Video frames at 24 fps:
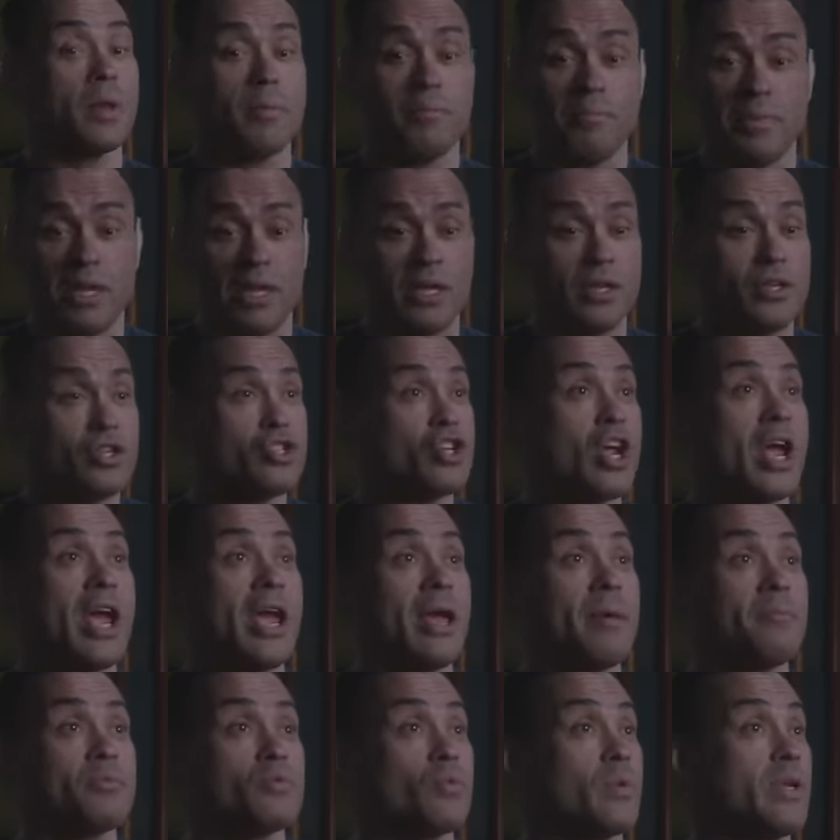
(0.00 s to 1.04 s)
me and
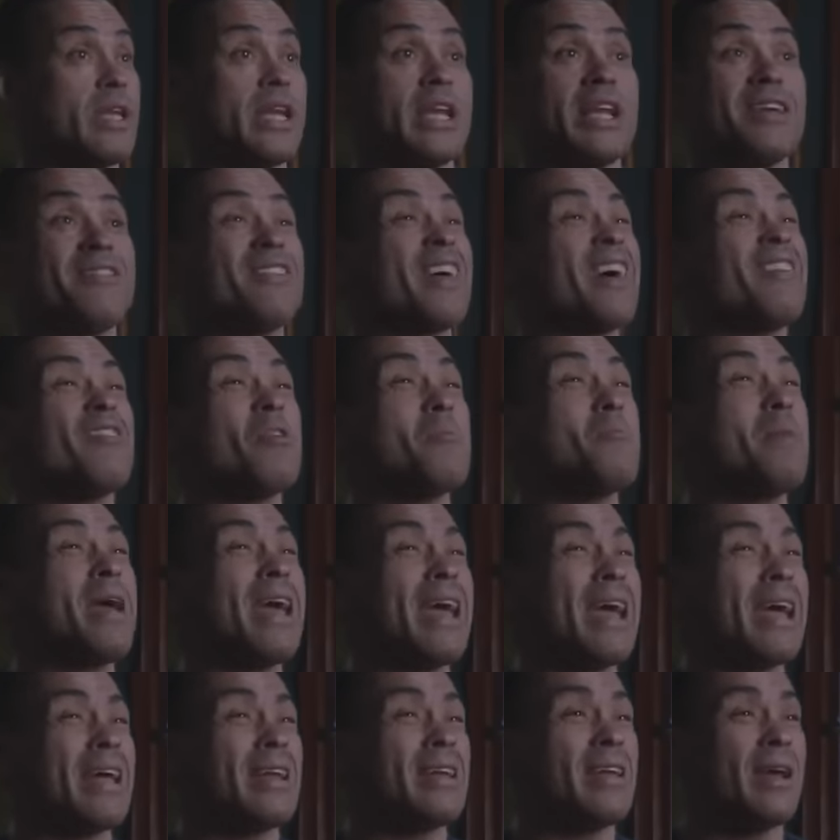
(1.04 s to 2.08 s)
James, we didn't even have a
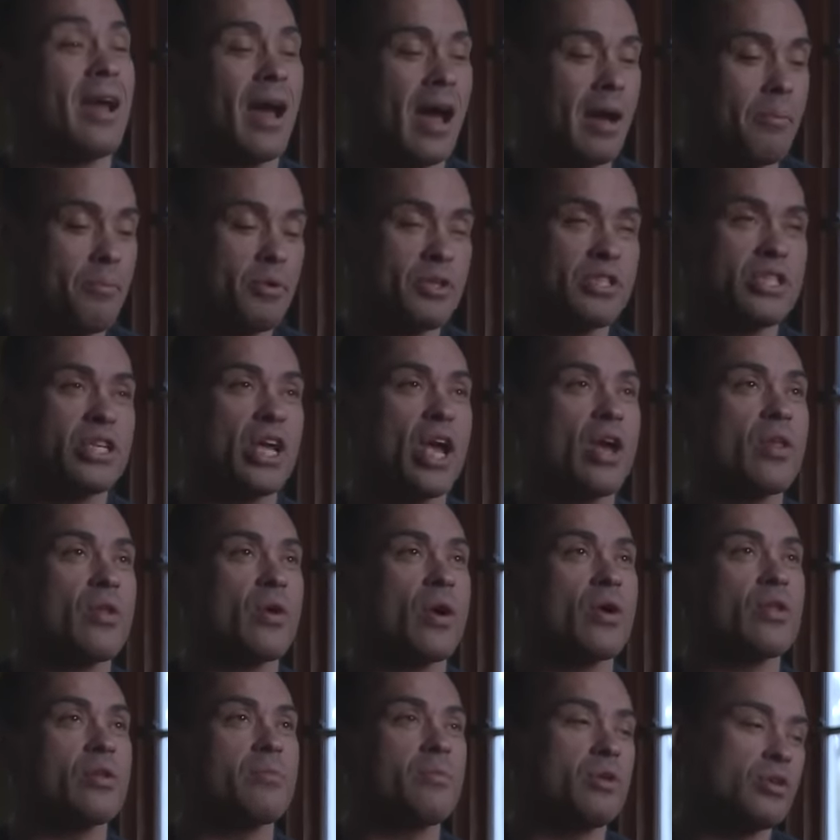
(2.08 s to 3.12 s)
band. I put together
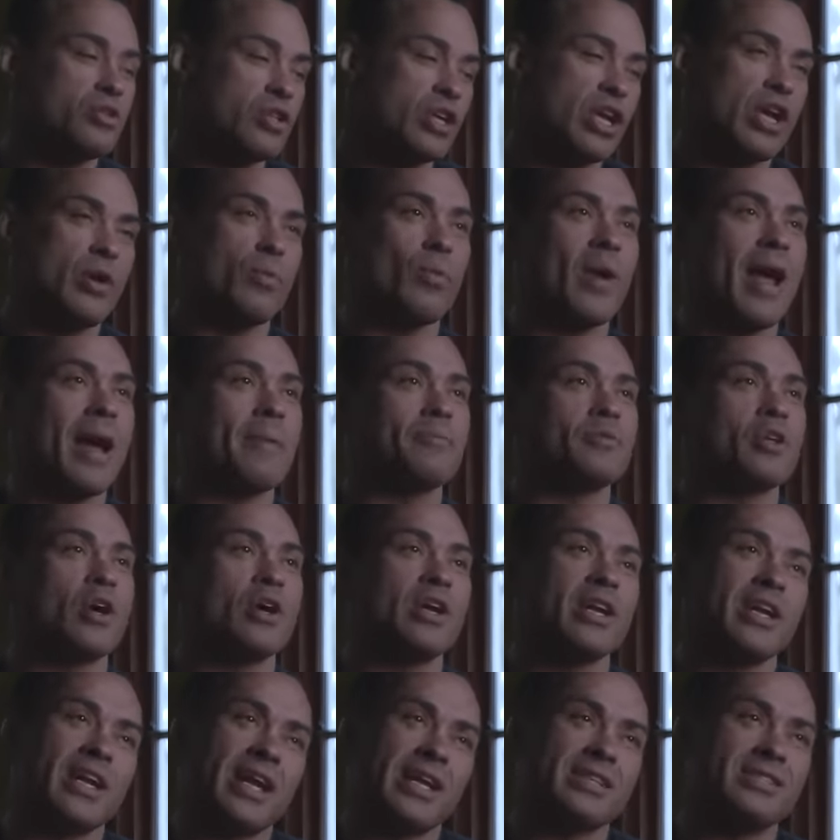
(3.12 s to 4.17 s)
all the music, he rapped
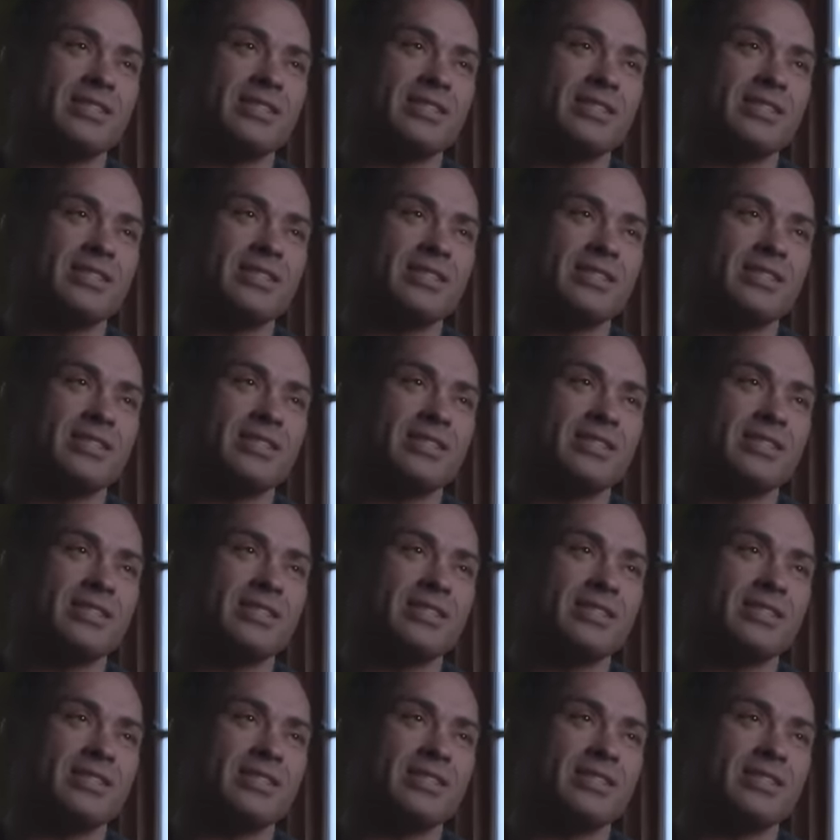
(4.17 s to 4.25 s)
on it, I